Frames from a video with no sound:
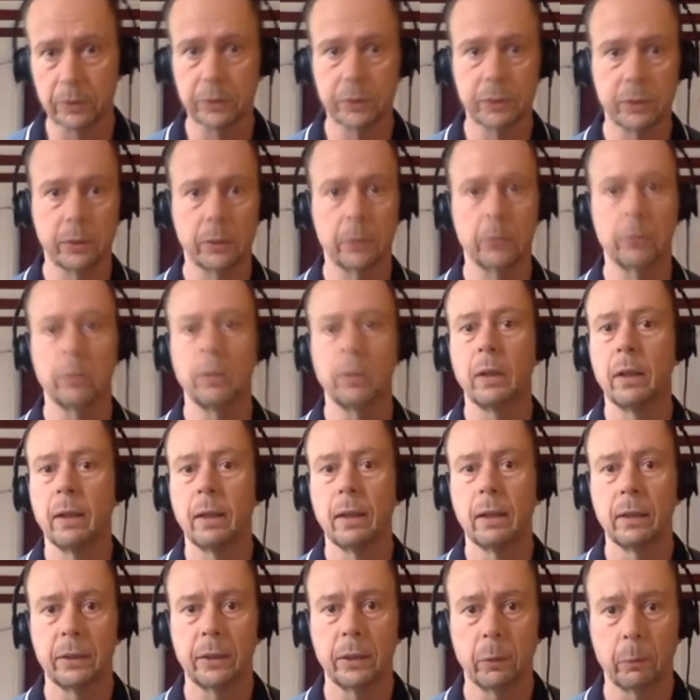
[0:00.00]
So,
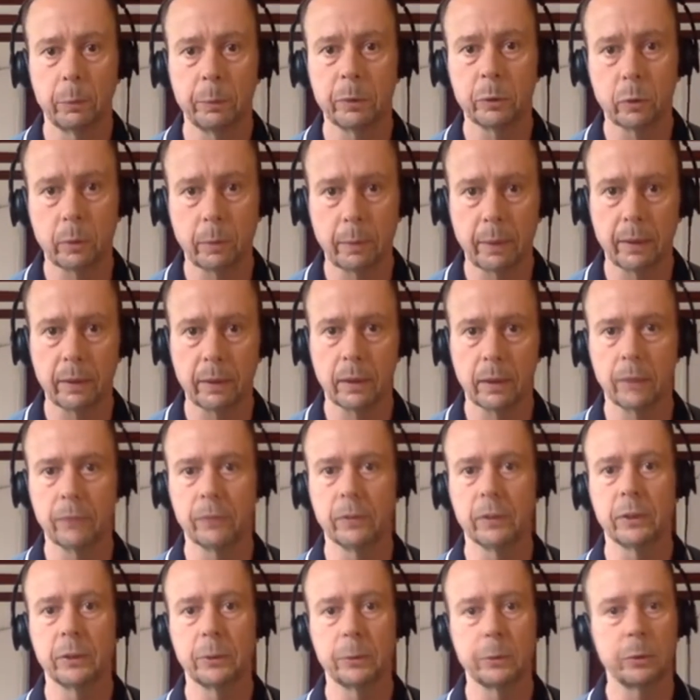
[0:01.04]
when we talk about
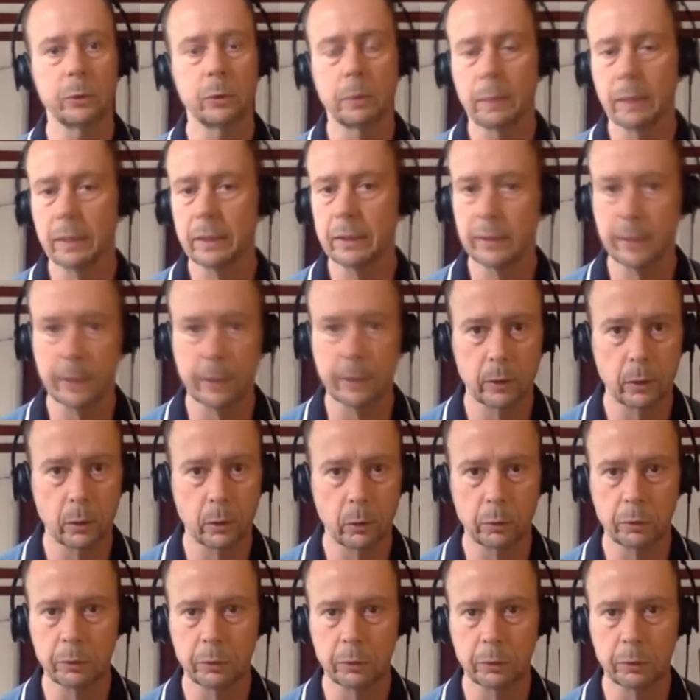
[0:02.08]
governance, we talk about
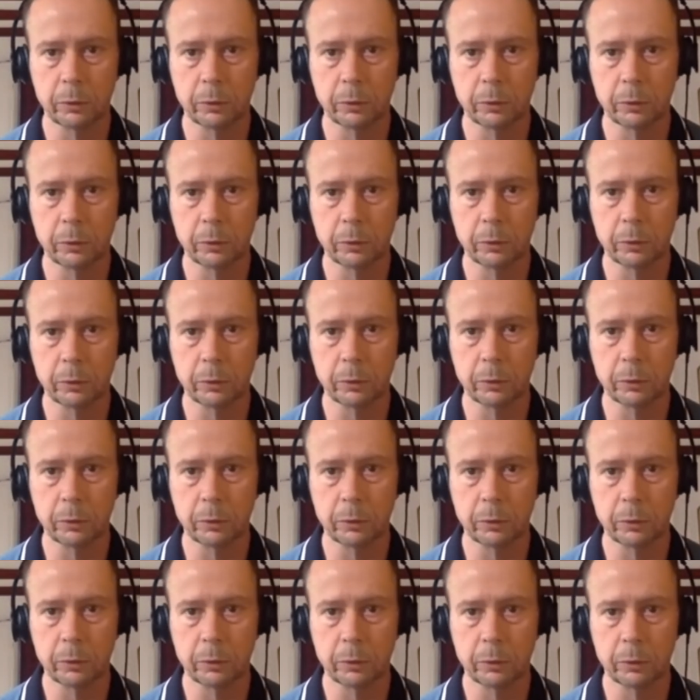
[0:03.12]
stakeholders,
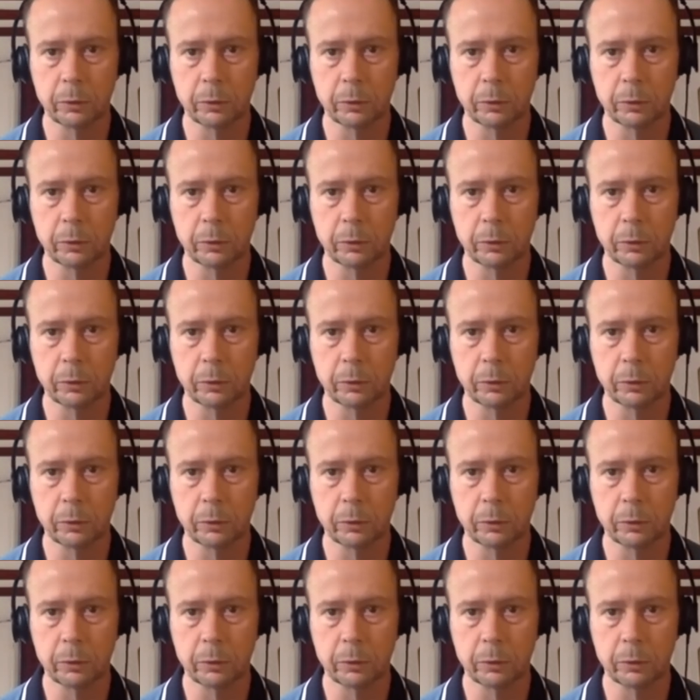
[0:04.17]
we